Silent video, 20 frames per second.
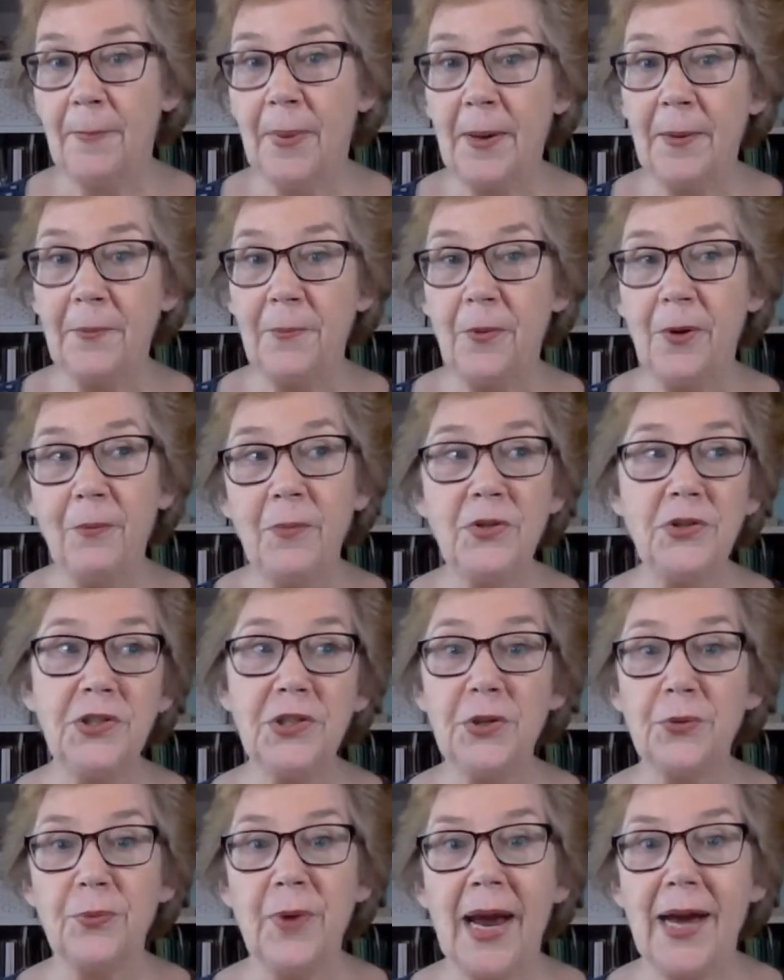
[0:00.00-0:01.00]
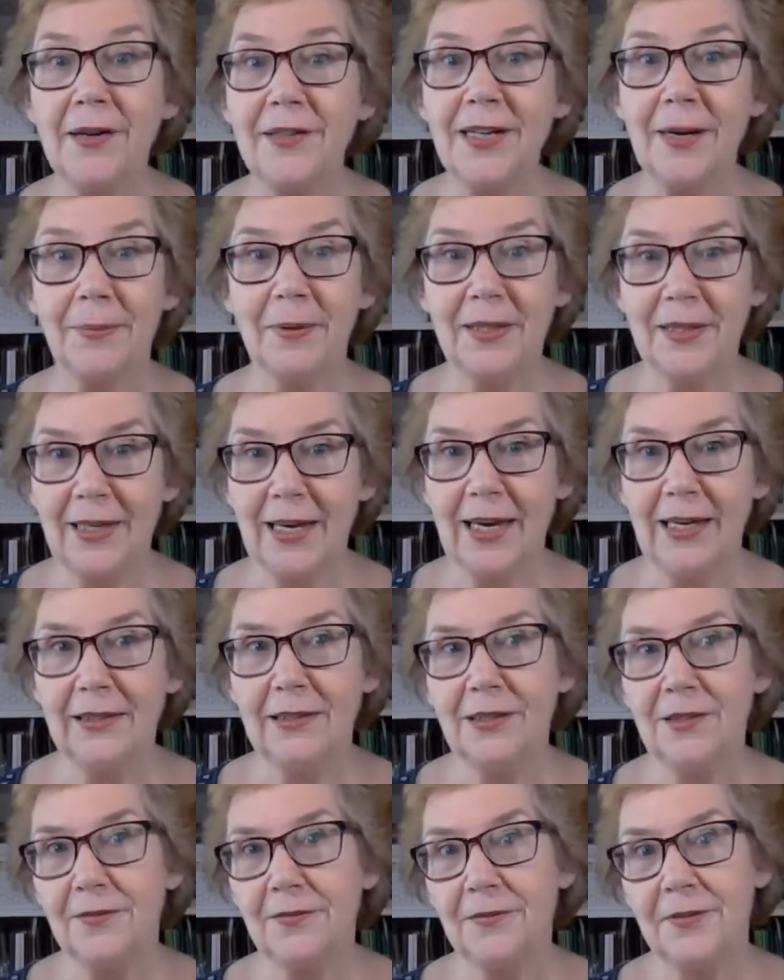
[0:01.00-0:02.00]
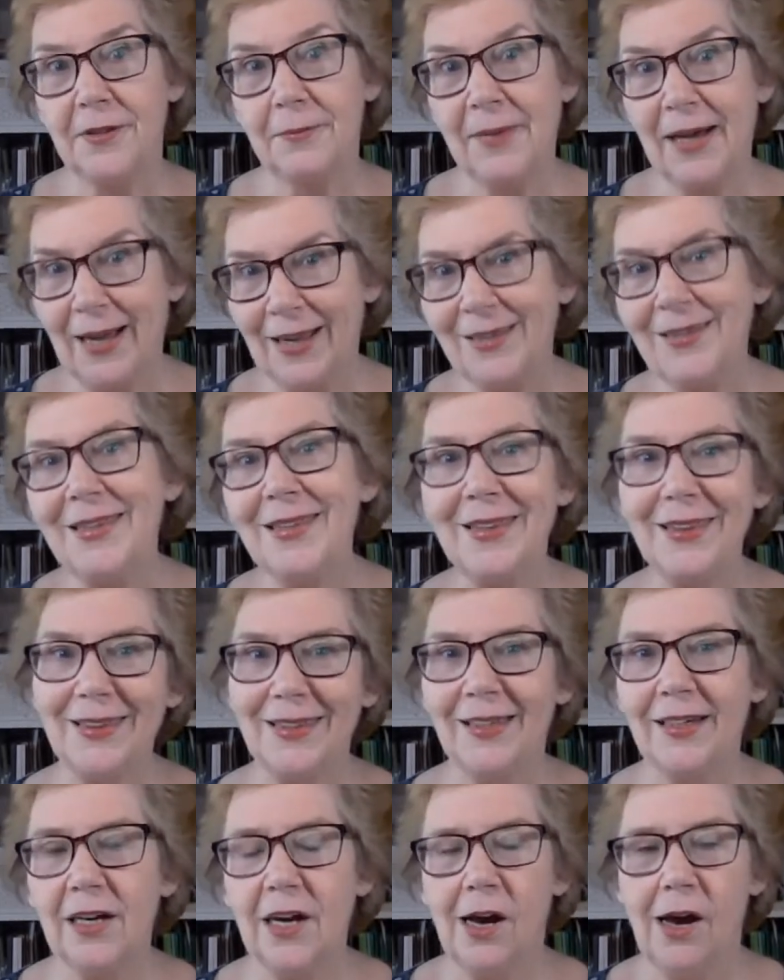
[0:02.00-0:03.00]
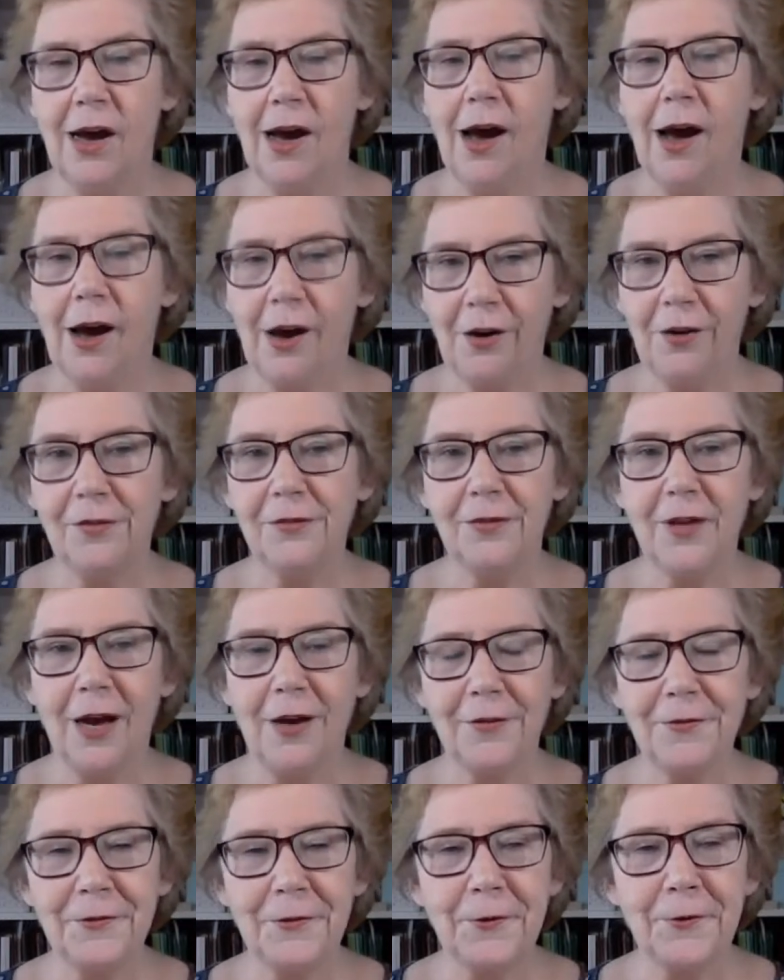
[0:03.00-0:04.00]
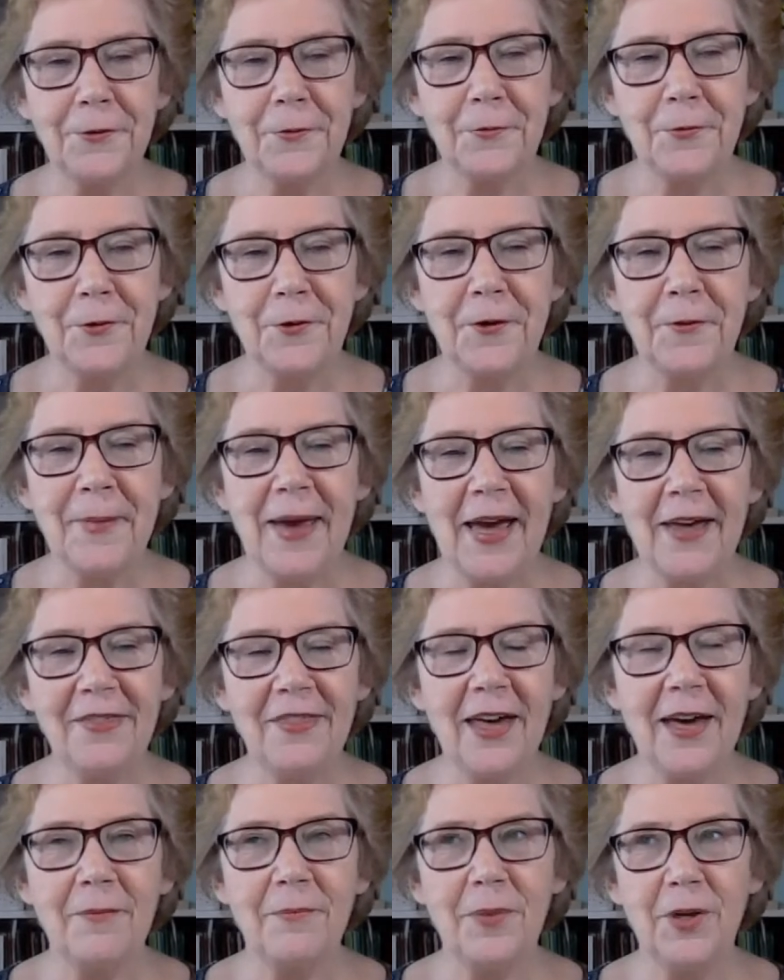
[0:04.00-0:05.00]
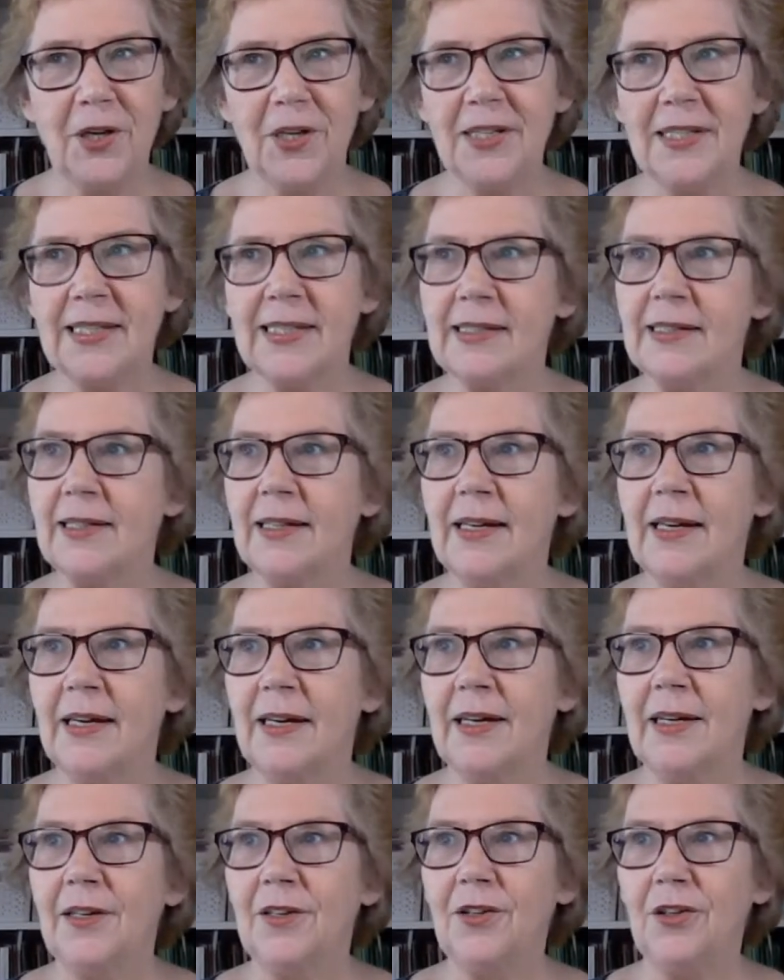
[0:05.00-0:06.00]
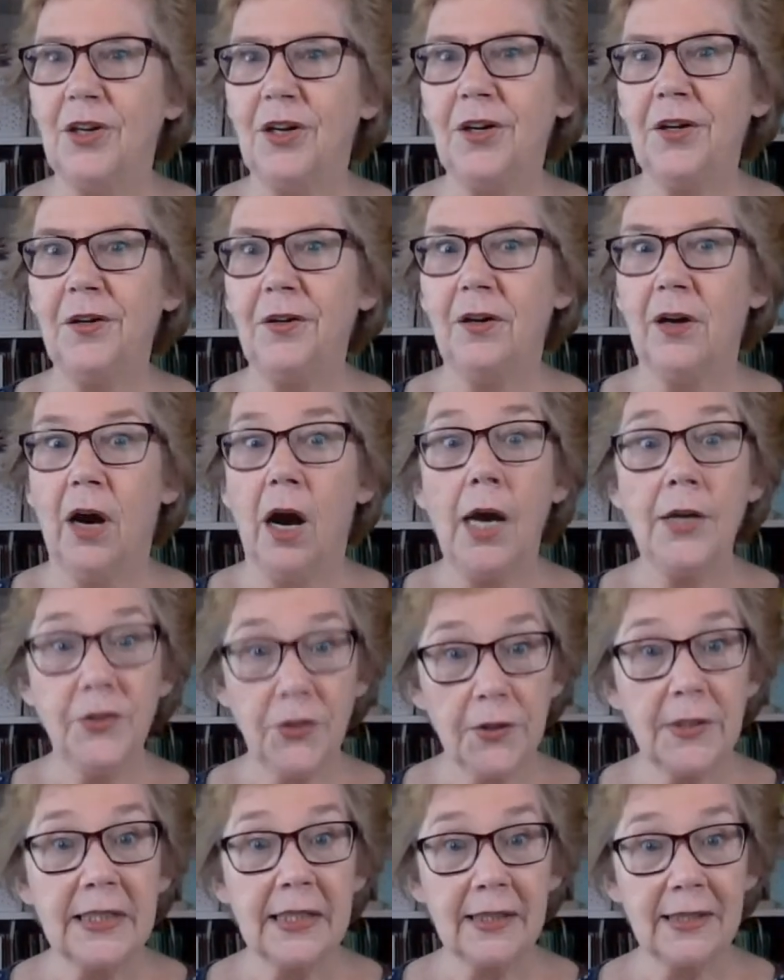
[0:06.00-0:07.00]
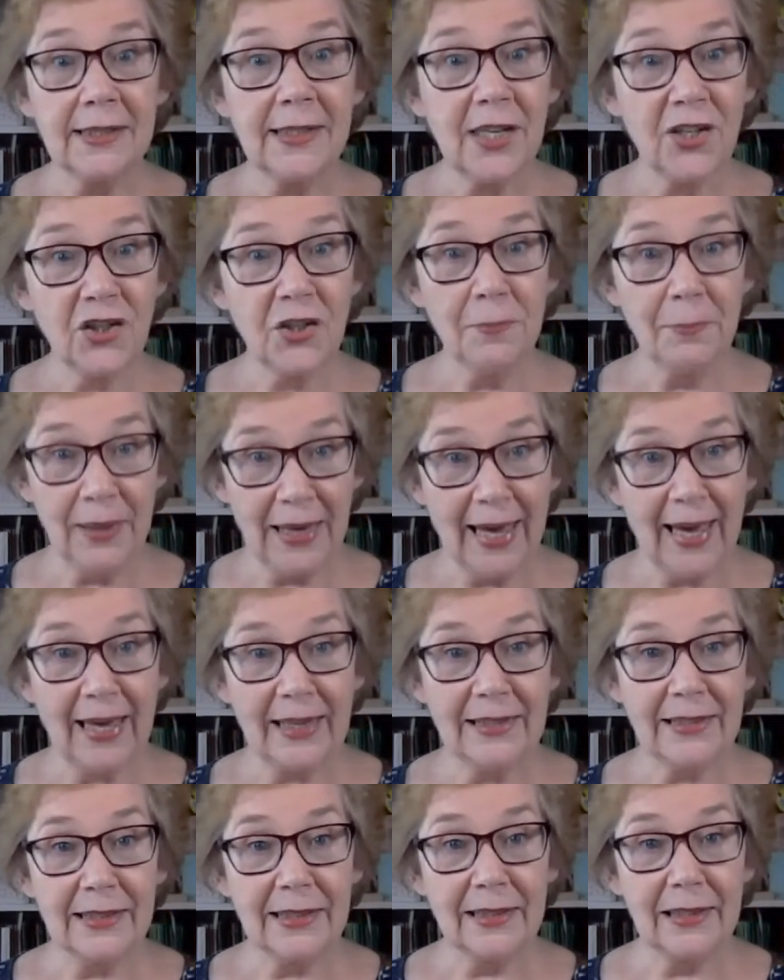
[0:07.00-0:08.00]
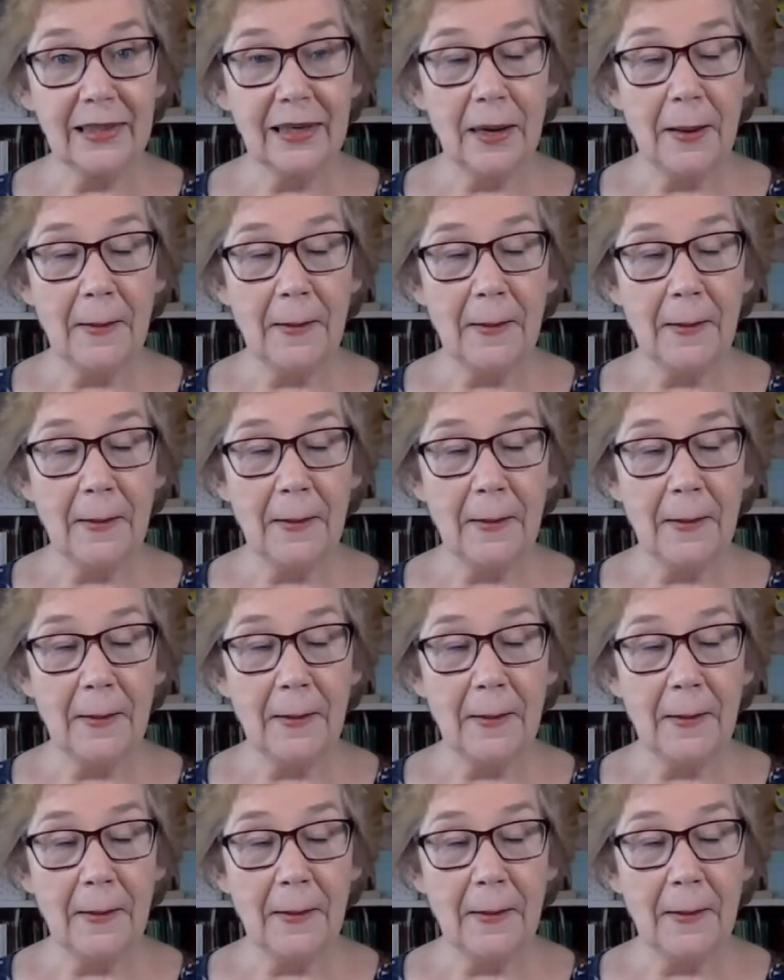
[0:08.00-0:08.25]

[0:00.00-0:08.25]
But when we do the roundup at the end of the month, I'll I'll talk more about that because you know I do succession plant,